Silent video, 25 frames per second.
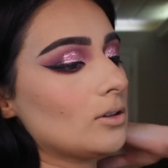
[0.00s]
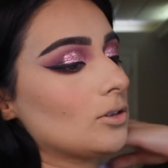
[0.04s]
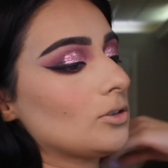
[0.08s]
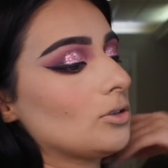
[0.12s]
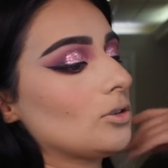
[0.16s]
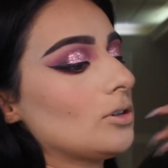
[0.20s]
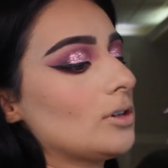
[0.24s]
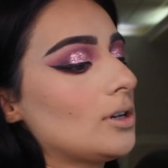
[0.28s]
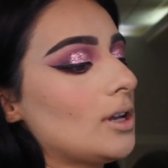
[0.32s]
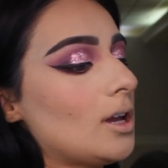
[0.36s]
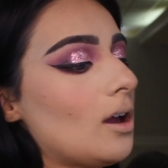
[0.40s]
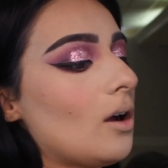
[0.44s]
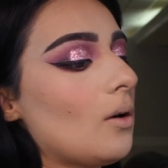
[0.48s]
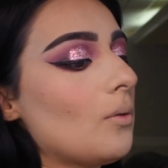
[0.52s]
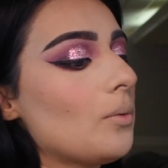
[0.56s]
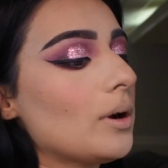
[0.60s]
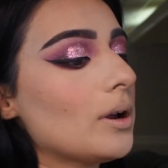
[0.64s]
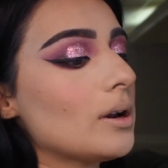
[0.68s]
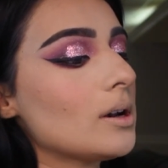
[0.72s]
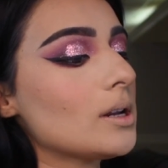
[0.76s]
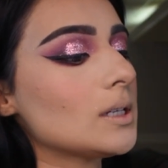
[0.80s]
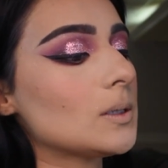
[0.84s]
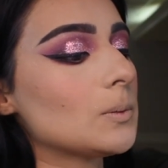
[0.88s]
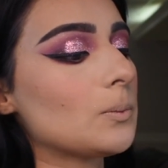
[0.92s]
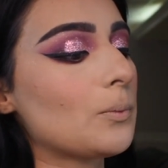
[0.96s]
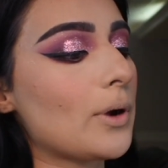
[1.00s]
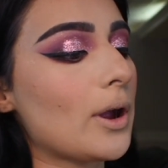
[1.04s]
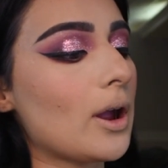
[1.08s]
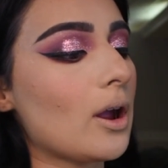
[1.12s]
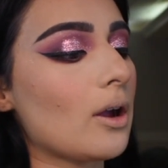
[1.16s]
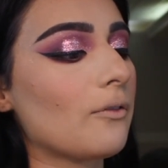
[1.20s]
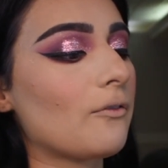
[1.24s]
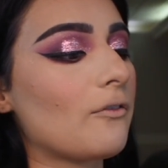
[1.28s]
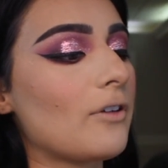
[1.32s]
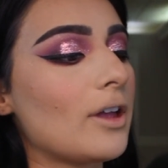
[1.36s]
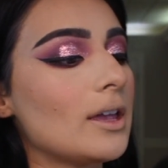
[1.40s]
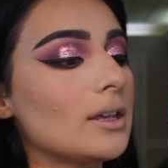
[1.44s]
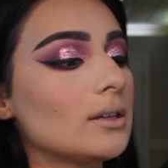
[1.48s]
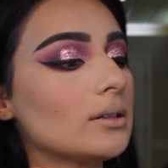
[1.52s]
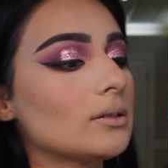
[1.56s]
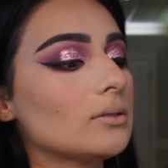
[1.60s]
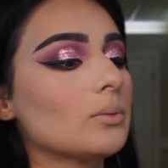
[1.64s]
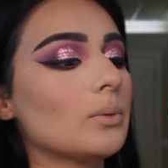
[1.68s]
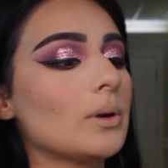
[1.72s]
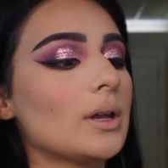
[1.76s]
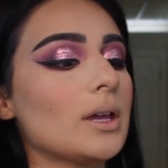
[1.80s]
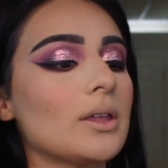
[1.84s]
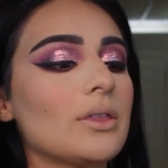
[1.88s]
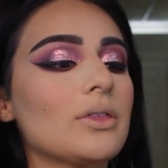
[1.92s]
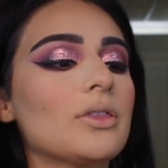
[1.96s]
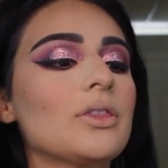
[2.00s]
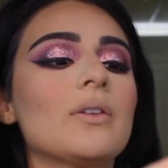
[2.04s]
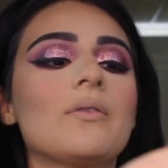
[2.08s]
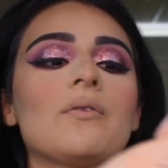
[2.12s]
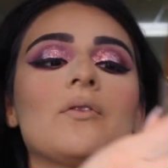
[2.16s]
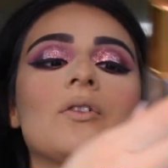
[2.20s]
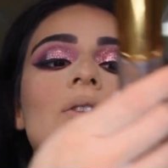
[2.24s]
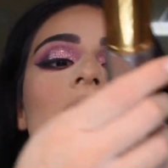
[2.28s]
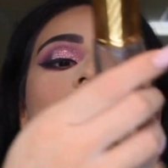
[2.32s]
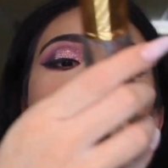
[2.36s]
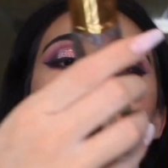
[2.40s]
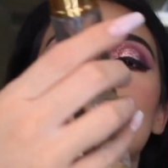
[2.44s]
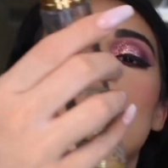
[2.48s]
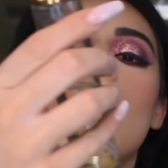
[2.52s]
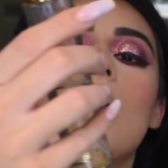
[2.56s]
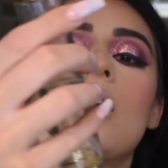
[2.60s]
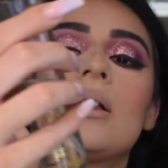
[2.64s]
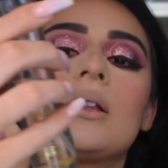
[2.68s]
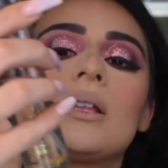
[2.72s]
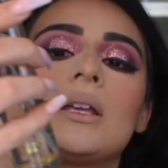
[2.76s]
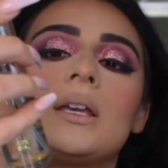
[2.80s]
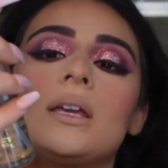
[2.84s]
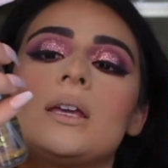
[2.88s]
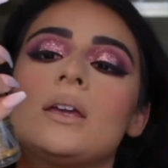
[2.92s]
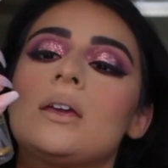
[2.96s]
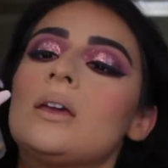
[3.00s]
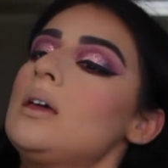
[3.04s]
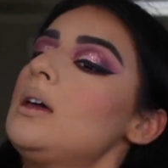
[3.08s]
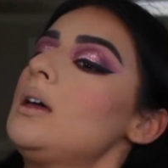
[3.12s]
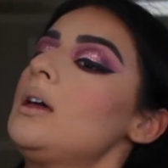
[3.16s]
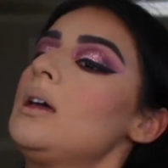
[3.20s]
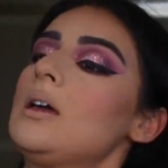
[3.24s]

so now we're gonna spray our face with the Farsali